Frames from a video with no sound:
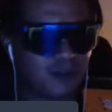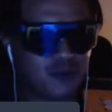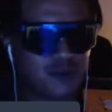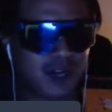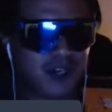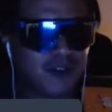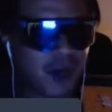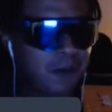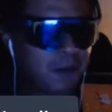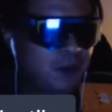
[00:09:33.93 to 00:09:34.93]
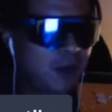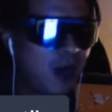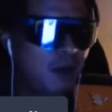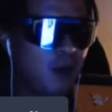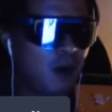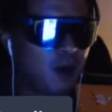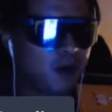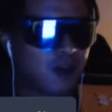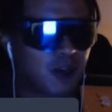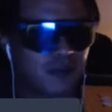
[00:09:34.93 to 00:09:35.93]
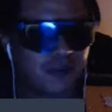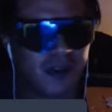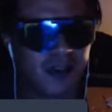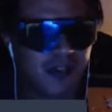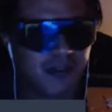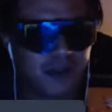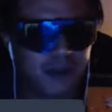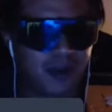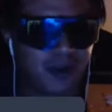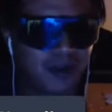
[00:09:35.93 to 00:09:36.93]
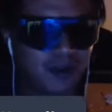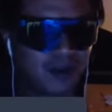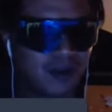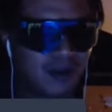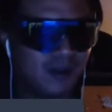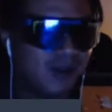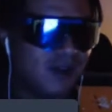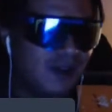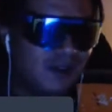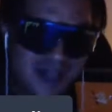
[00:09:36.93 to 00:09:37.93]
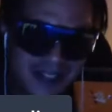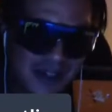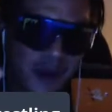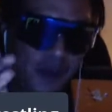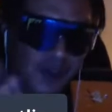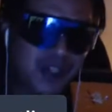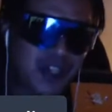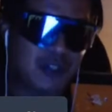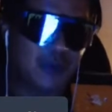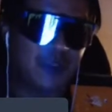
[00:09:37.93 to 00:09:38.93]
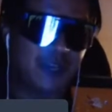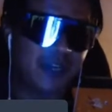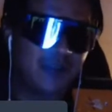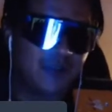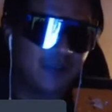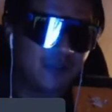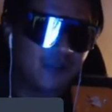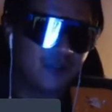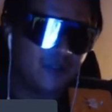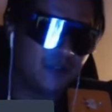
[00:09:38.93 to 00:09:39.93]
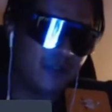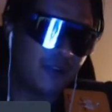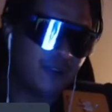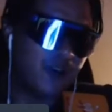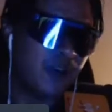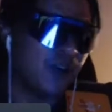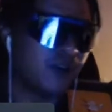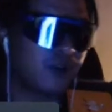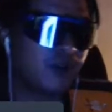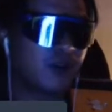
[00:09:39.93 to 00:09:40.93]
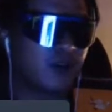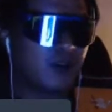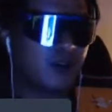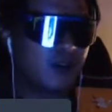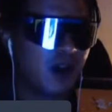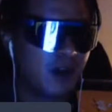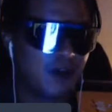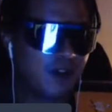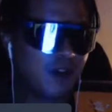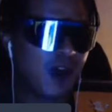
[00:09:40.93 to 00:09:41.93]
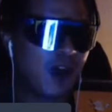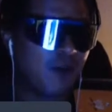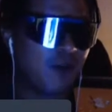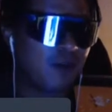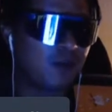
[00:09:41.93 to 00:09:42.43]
Drake dropped a new album called Certified Lover Boy. That's a homosexual title for the video. I mean, for the album,